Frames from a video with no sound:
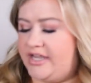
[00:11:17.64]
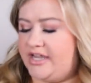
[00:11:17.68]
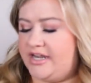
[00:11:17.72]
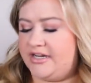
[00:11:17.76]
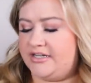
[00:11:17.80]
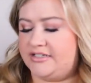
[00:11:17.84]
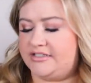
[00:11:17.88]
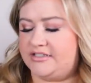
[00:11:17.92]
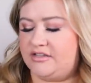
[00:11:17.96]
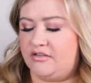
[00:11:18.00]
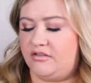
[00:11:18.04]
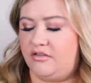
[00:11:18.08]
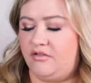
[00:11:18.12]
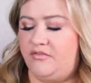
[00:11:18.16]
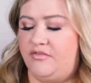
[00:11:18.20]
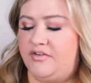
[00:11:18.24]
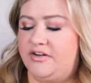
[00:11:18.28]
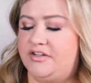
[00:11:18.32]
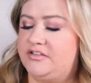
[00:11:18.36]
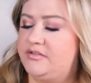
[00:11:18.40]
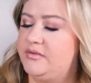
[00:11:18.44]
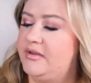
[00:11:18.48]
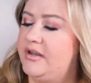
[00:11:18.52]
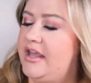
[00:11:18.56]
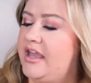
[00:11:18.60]
here. So the
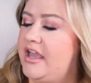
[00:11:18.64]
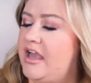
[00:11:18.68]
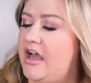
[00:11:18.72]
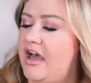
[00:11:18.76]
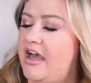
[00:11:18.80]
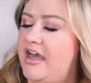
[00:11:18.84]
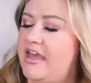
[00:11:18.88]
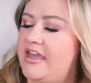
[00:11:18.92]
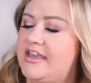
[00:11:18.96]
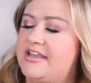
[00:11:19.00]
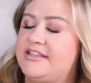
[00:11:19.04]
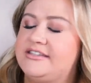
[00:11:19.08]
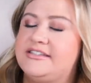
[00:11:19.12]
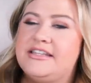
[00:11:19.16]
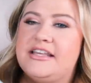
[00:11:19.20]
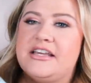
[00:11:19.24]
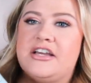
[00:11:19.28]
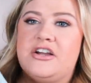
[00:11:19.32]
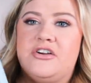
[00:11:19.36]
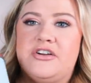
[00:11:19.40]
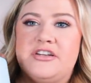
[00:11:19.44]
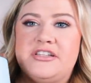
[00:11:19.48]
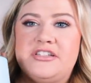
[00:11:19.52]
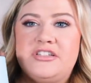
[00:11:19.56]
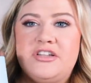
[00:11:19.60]
first one I got is
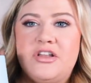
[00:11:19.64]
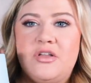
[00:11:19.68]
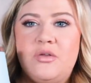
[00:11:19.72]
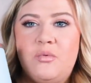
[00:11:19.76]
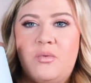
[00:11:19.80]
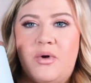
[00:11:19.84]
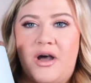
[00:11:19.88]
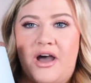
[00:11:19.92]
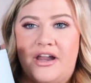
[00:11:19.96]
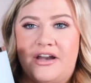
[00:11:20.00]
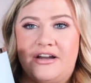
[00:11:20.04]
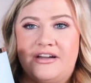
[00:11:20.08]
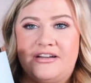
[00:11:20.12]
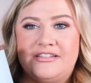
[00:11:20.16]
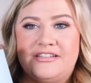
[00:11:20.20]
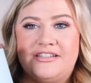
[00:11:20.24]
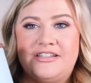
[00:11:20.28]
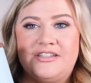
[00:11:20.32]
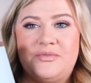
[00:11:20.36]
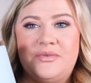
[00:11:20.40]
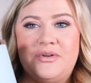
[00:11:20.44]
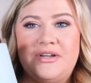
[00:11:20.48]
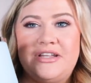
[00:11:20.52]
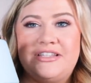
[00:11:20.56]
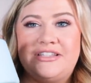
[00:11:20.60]
Crystal Waters.
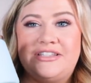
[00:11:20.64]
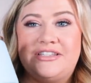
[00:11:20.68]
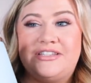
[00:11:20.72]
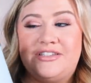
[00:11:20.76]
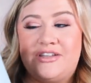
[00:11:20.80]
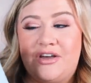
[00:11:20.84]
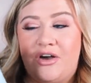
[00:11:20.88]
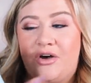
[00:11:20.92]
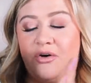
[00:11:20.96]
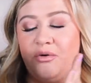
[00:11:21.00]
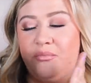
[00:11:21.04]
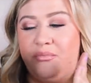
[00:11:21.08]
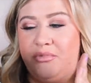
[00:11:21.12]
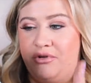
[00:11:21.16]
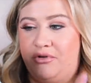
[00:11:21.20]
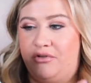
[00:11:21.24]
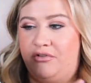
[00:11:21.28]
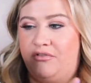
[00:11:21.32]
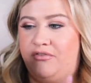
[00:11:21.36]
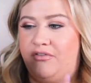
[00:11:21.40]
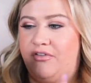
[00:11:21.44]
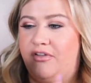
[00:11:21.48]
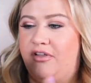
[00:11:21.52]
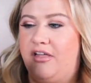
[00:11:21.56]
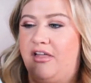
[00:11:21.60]
This one is so
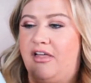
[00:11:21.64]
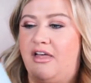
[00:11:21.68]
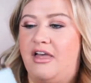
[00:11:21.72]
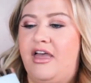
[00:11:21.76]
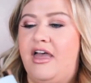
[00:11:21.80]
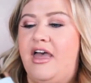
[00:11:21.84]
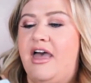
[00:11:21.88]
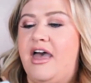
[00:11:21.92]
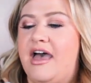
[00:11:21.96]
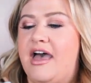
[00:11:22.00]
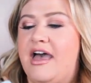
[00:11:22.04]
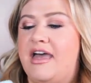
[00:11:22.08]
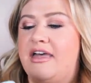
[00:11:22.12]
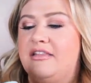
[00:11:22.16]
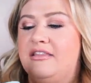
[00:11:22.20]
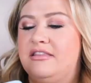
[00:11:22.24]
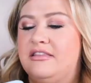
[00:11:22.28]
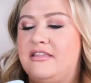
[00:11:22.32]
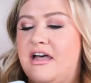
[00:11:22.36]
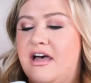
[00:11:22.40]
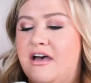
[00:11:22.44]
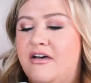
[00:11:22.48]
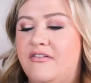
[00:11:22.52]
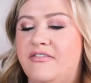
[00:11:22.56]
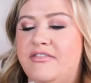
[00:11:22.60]
beautiful. I
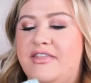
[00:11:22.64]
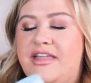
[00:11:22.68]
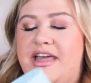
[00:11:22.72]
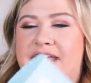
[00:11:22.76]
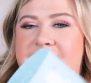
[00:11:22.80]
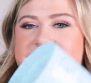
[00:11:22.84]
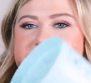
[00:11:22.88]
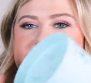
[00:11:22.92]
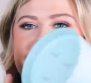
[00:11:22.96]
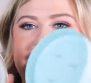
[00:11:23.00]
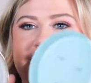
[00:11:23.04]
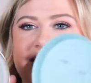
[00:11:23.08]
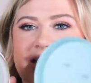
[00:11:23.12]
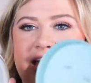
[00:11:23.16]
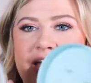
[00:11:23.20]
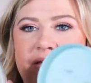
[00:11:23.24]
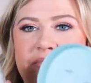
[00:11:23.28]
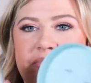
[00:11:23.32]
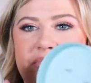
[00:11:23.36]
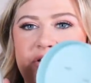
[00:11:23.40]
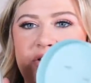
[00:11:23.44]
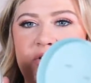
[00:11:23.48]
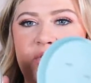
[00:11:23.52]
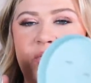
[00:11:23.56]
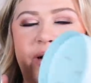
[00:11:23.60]
love that it's a
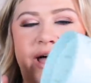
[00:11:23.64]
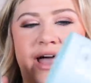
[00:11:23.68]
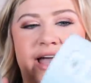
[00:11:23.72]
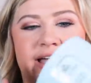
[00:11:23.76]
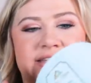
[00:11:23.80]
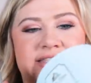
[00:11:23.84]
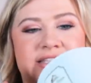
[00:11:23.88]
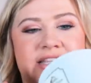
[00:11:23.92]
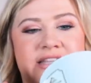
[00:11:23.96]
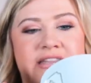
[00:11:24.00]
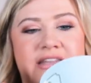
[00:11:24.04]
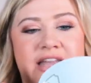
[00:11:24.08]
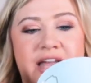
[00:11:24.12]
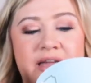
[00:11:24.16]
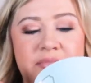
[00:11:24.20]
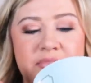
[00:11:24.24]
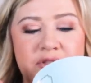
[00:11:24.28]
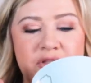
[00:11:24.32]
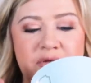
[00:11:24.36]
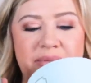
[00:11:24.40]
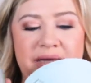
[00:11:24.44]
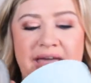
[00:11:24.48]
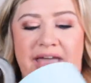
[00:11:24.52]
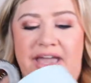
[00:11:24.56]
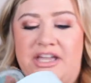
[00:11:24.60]
light blue wax, light
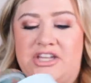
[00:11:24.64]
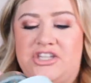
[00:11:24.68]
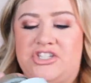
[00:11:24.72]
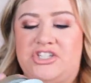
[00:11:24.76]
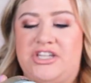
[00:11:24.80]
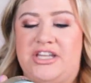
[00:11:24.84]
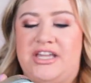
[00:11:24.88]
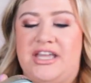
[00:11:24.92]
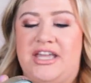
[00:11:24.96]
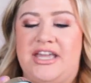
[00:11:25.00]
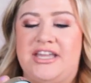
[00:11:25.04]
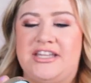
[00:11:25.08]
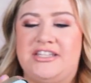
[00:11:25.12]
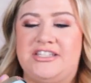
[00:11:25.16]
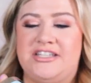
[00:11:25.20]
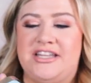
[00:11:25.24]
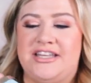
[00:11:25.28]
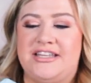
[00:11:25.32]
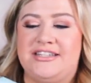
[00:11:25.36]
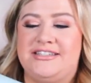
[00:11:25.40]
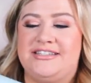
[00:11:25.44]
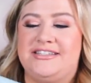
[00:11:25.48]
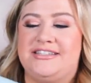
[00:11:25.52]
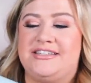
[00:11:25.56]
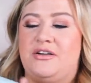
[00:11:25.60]
blue packaging. It's
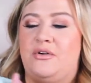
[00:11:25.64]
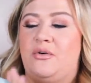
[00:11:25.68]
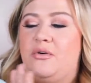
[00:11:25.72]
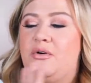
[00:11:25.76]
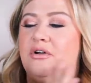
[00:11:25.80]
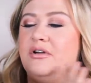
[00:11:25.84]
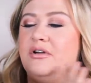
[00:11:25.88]
just